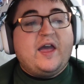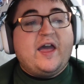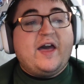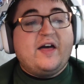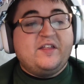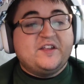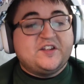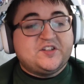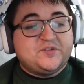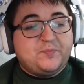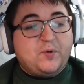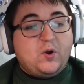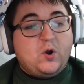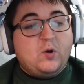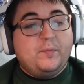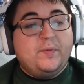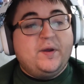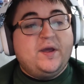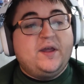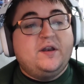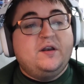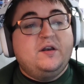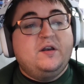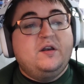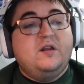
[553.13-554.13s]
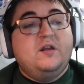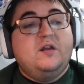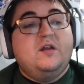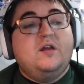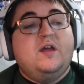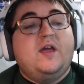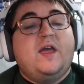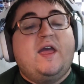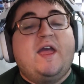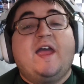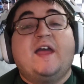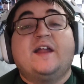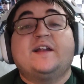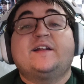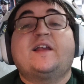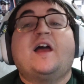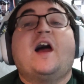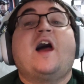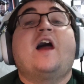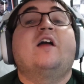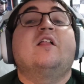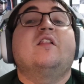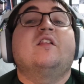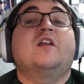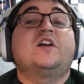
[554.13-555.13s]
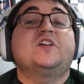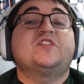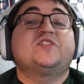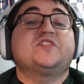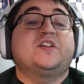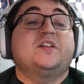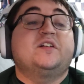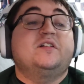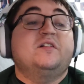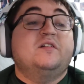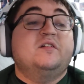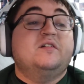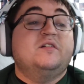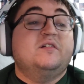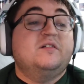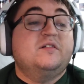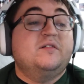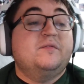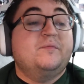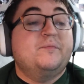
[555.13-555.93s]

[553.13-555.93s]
Alex Bowman, and Kyle Larson.